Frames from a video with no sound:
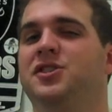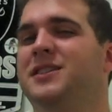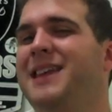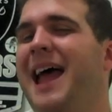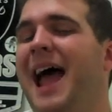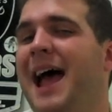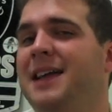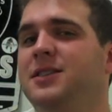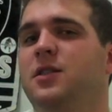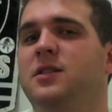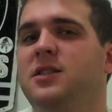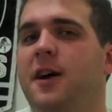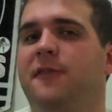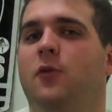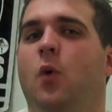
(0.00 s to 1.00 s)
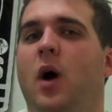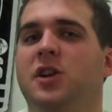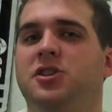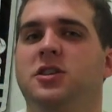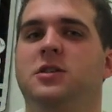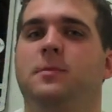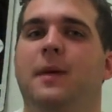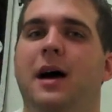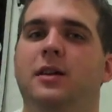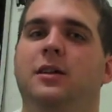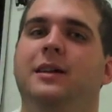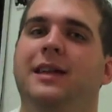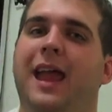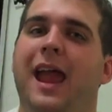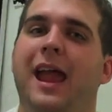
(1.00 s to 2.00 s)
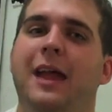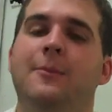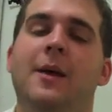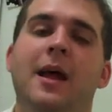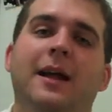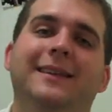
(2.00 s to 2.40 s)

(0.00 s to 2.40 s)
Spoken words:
Just ask yourself questions about your game.